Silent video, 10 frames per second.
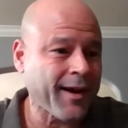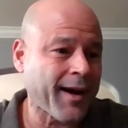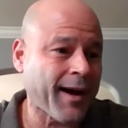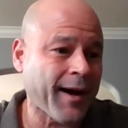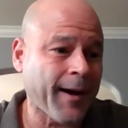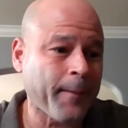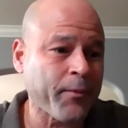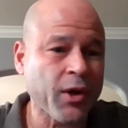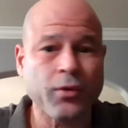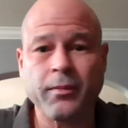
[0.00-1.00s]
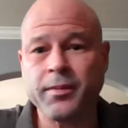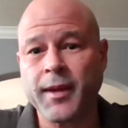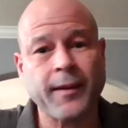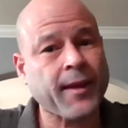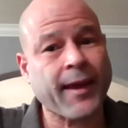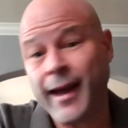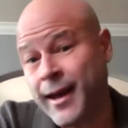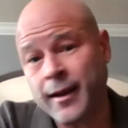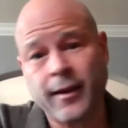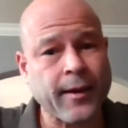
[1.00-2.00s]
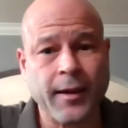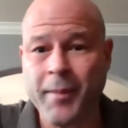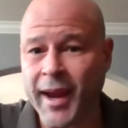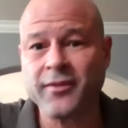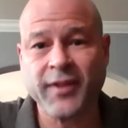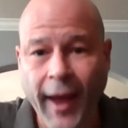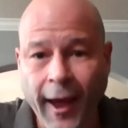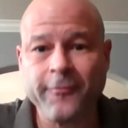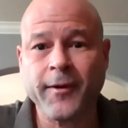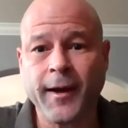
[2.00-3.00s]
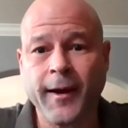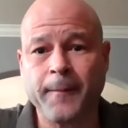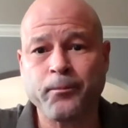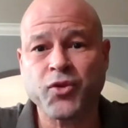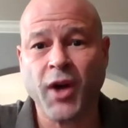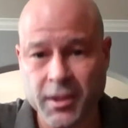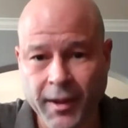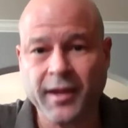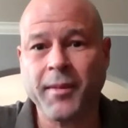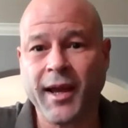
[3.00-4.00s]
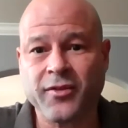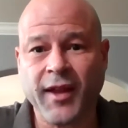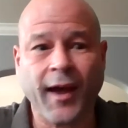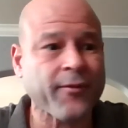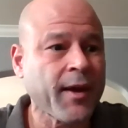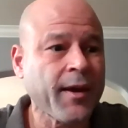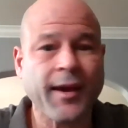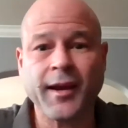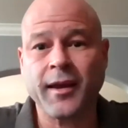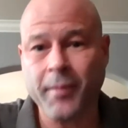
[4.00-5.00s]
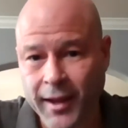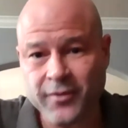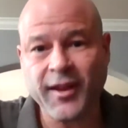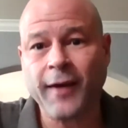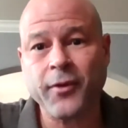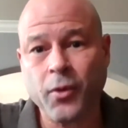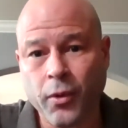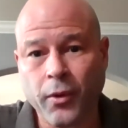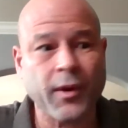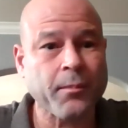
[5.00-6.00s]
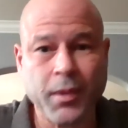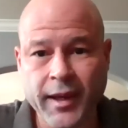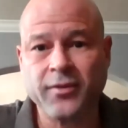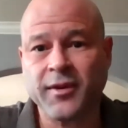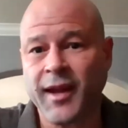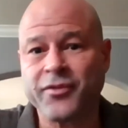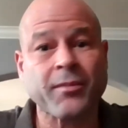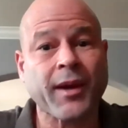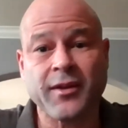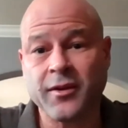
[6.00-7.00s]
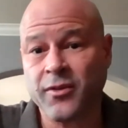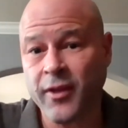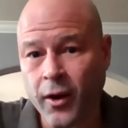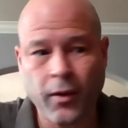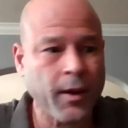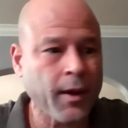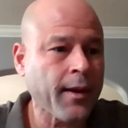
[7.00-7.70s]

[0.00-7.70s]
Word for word: uh, you know, I got to get a, a command staff, um, talk to my command staff, get a command staff in order and in place and have some ideas there.